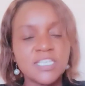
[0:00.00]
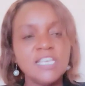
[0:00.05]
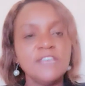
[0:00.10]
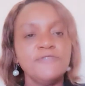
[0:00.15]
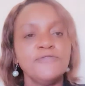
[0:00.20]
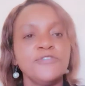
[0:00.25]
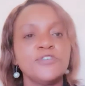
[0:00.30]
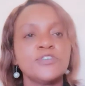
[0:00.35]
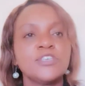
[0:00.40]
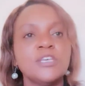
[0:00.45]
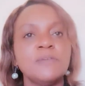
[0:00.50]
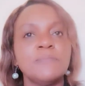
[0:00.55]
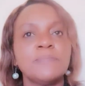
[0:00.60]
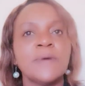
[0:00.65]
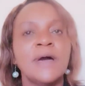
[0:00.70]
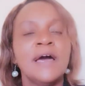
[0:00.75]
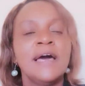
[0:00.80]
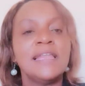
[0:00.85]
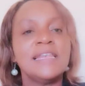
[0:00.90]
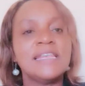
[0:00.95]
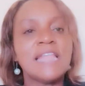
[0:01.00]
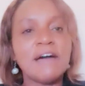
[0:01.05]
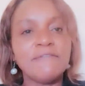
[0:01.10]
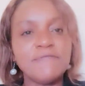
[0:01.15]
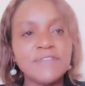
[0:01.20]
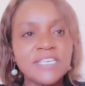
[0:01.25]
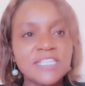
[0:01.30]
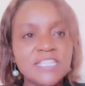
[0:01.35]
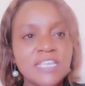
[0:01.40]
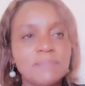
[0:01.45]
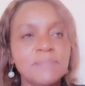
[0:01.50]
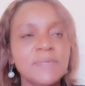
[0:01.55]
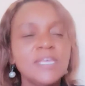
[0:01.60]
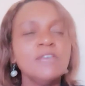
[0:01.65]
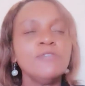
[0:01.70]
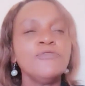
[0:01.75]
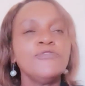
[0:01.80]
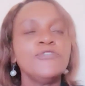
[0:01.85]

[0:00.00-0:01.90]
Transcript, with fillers: if you keep loving them, if